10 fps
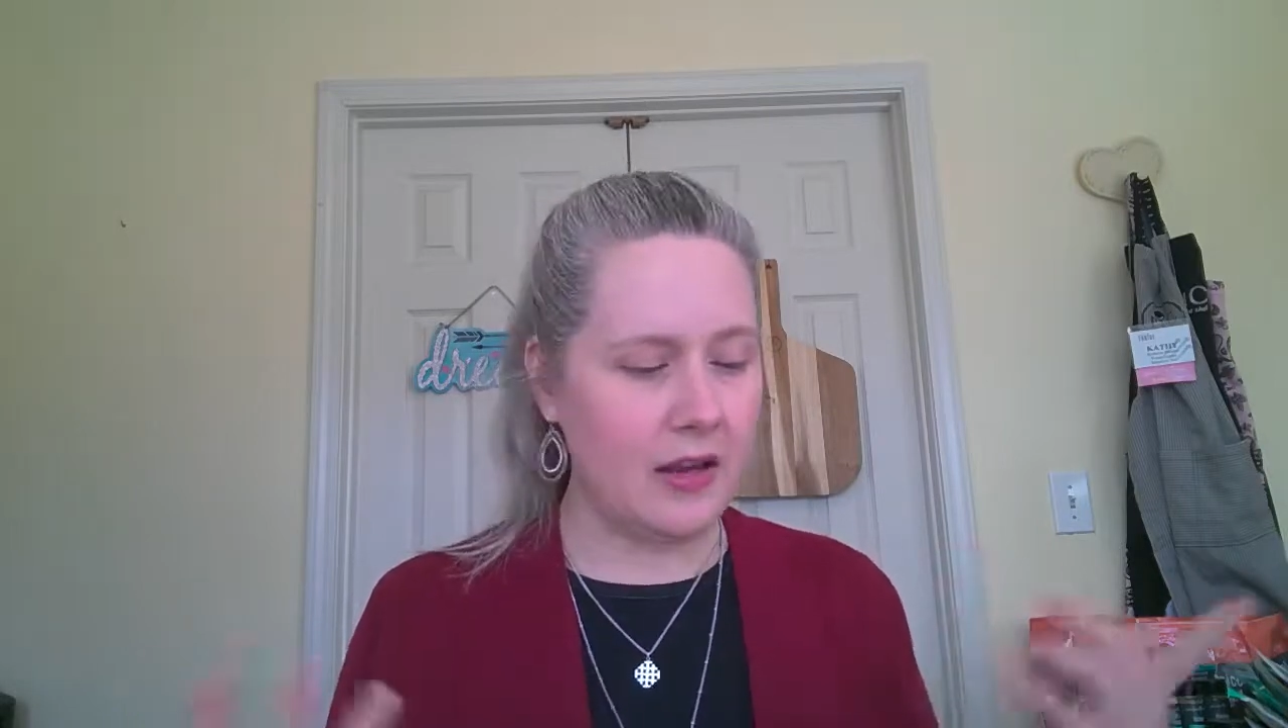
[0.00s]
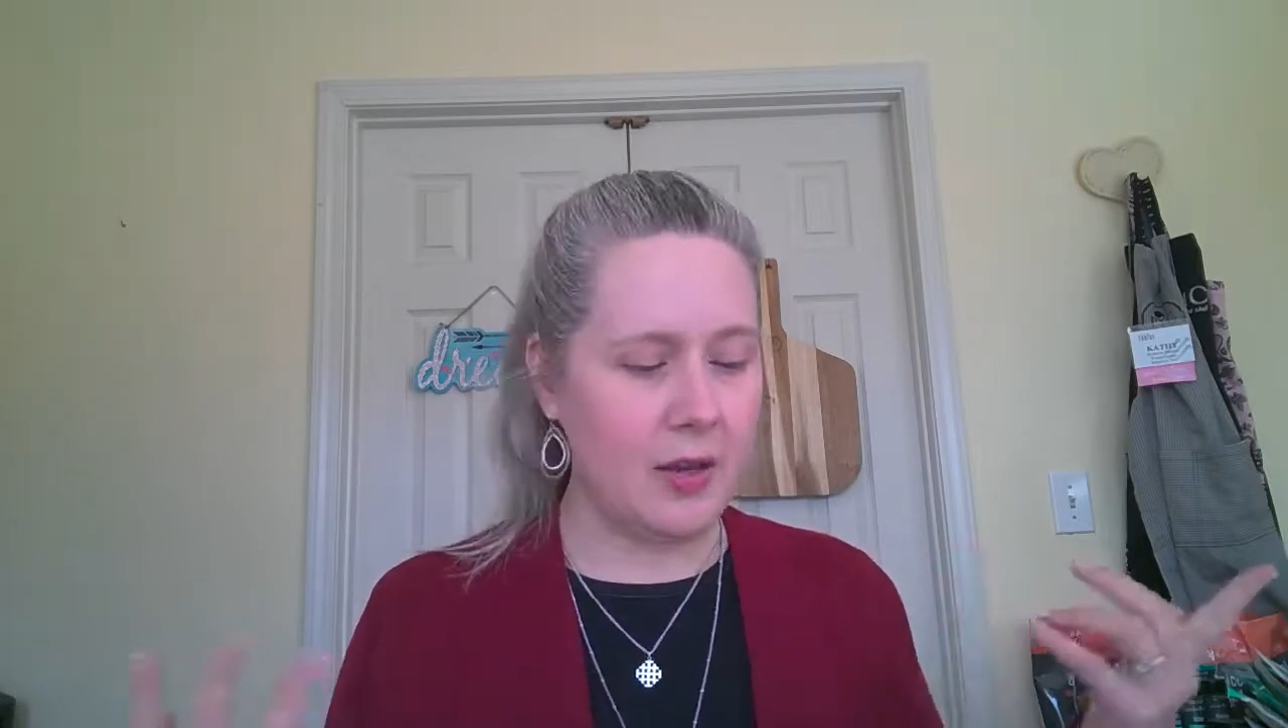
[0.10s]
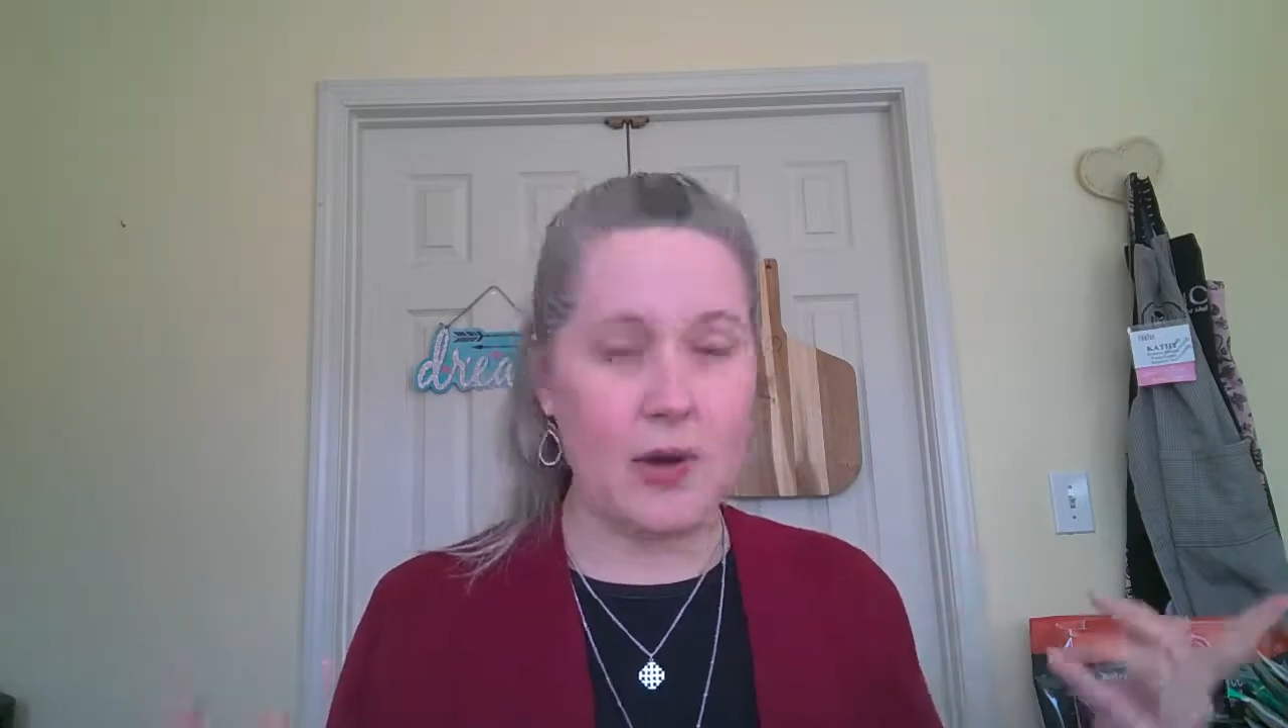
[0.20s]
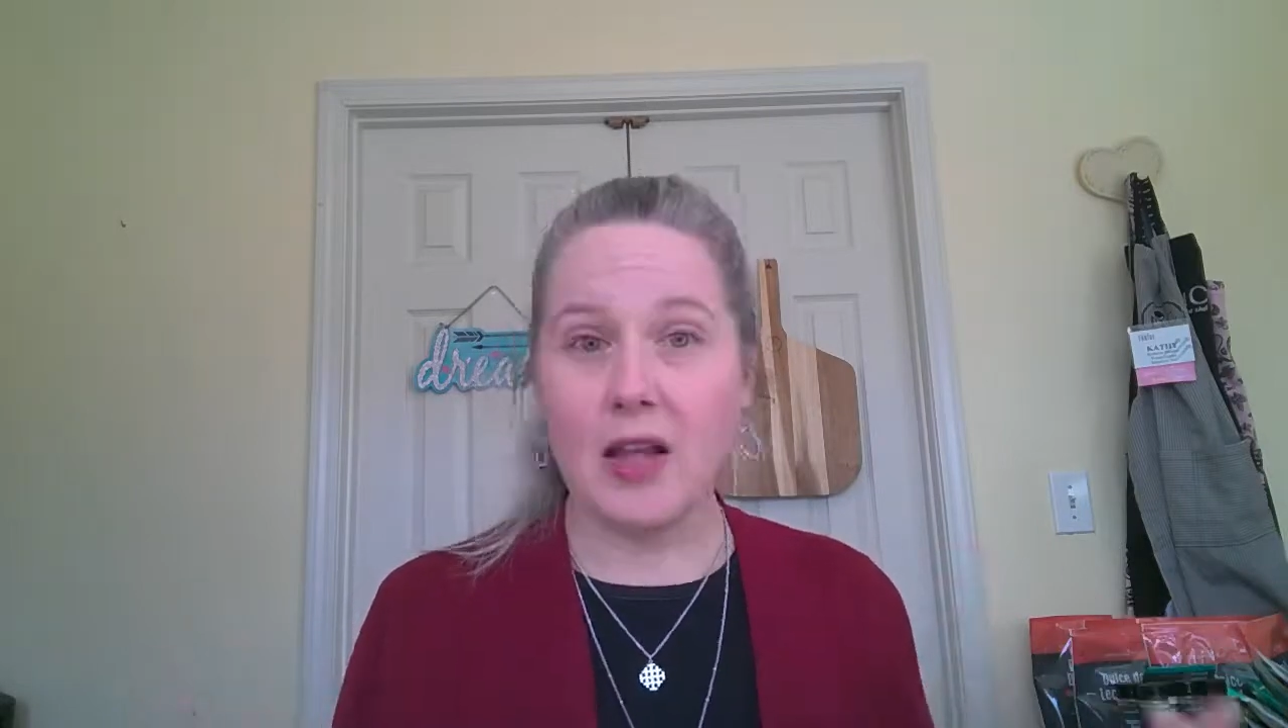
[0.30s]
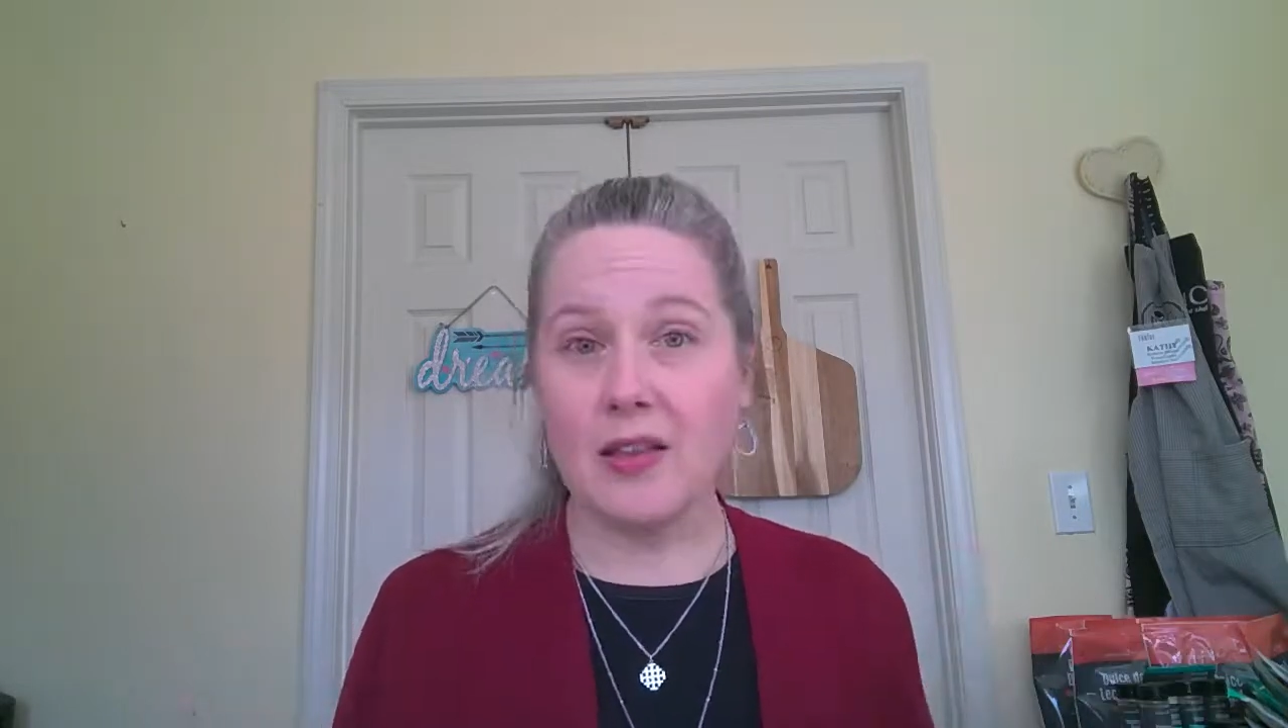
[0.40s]

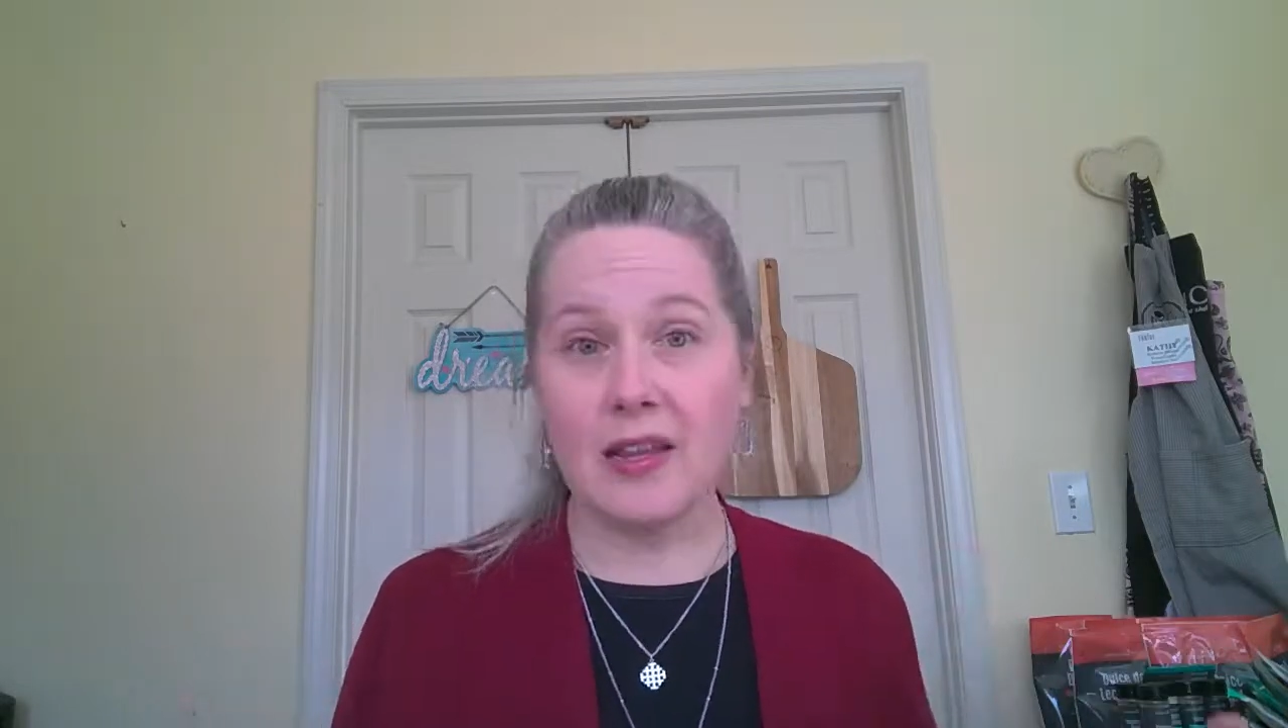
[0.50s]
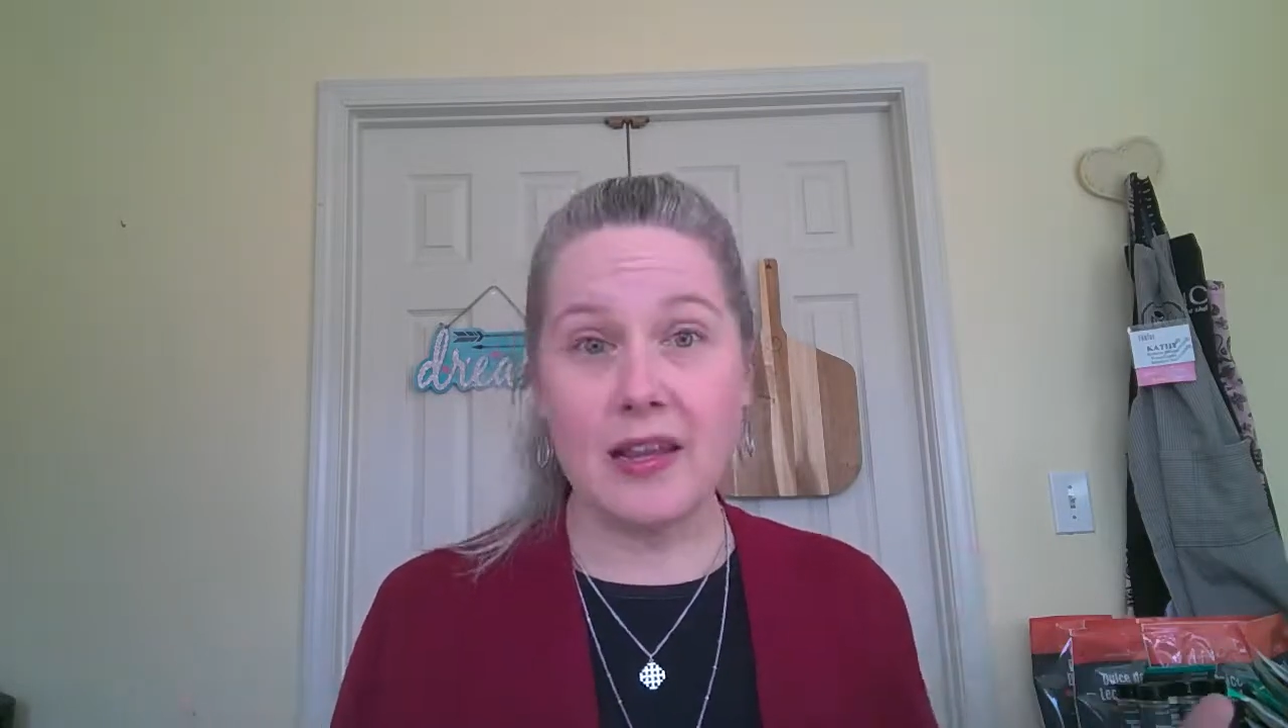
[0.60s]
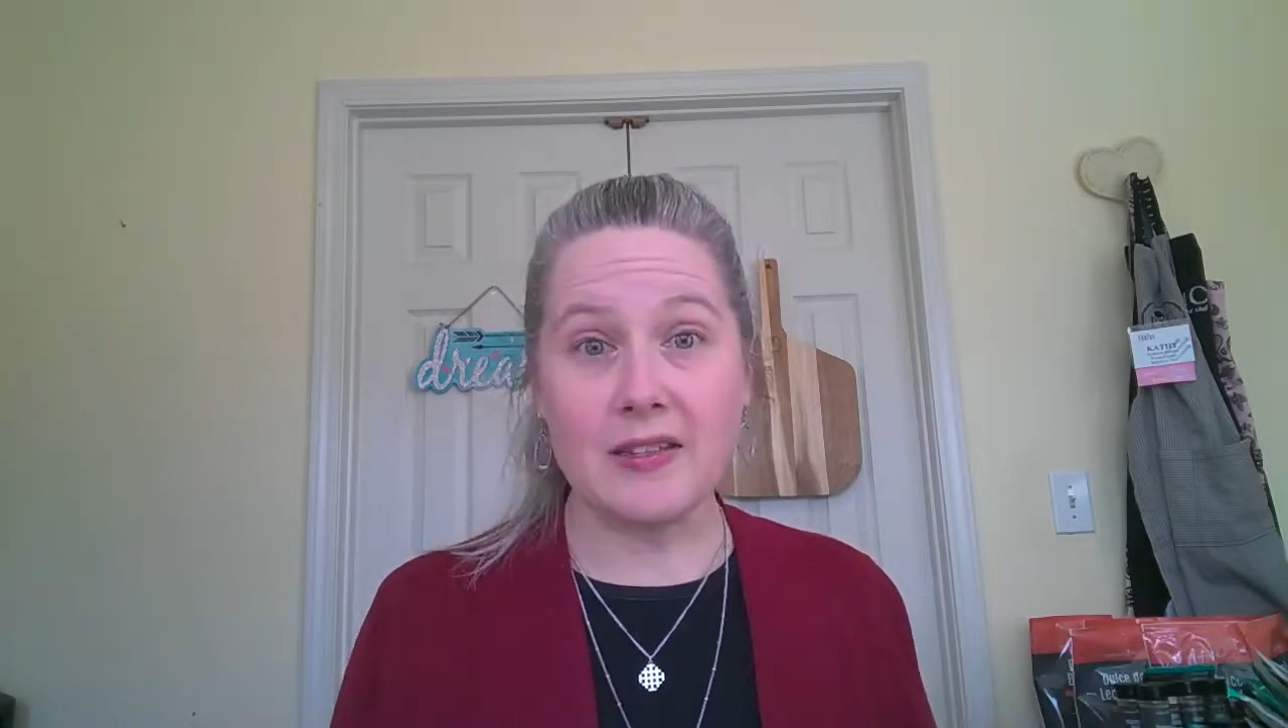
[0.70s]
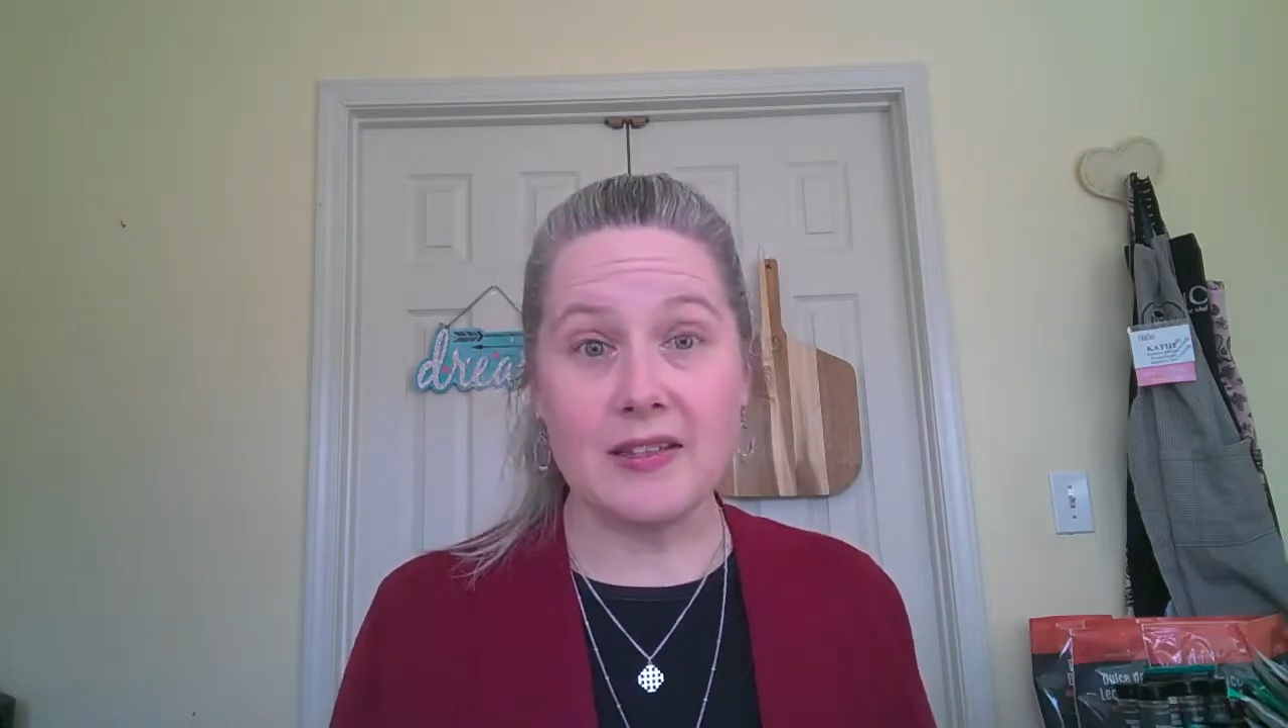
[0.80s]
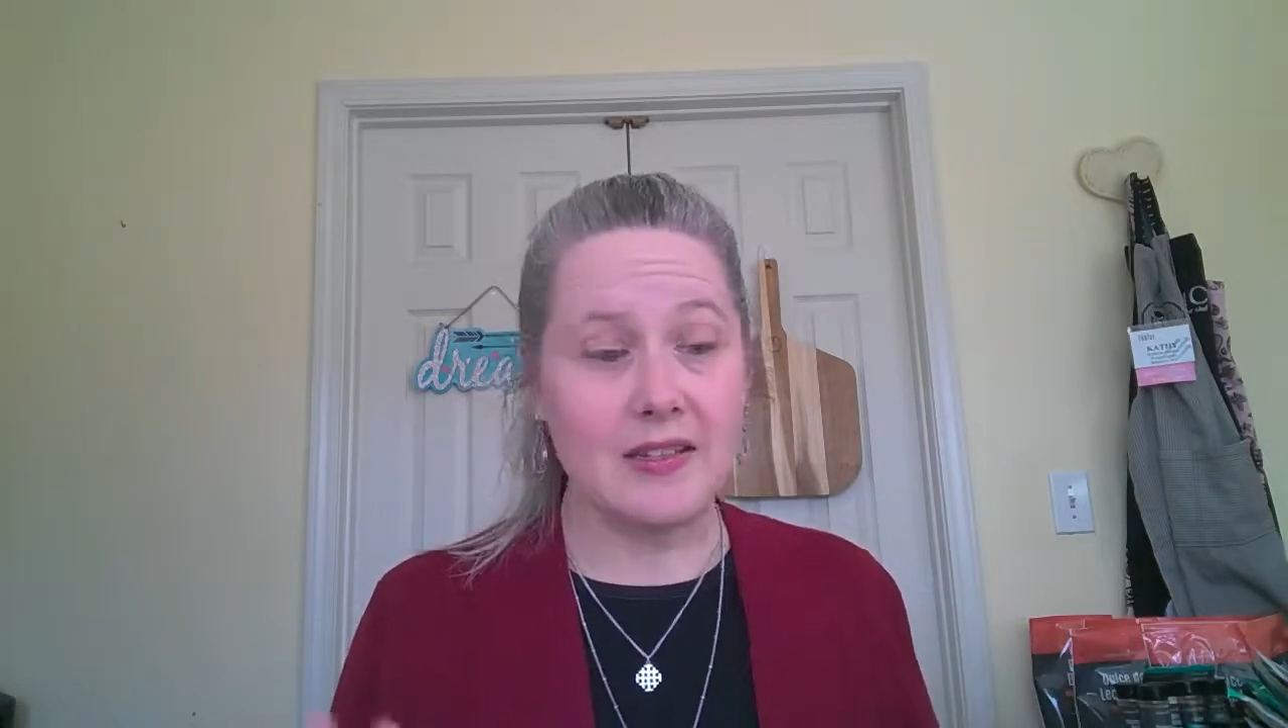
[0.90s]

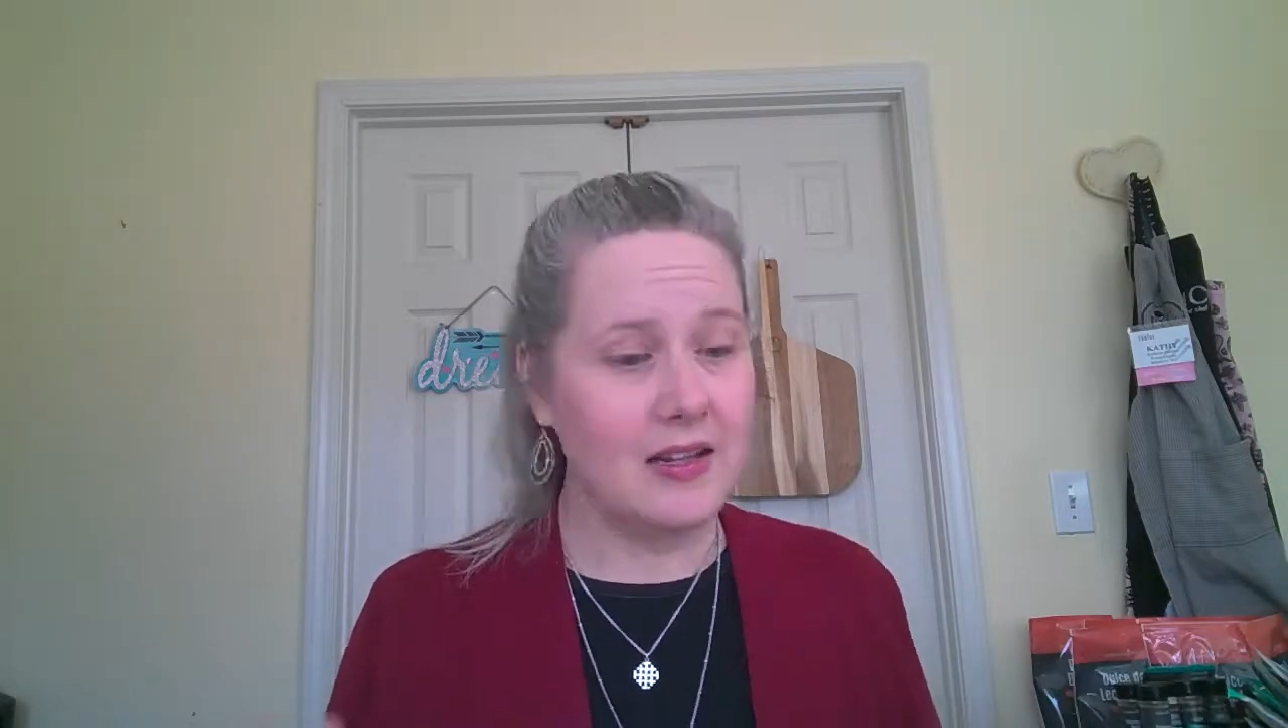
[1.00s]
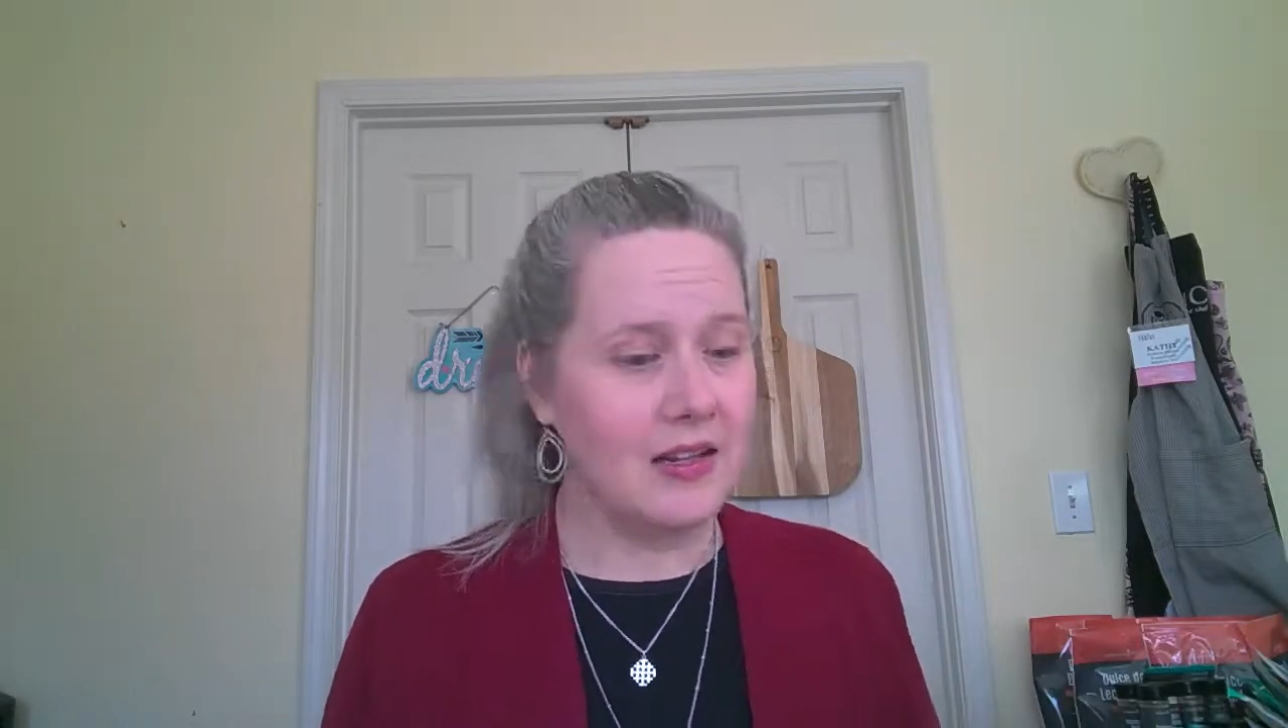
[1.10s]
holidays,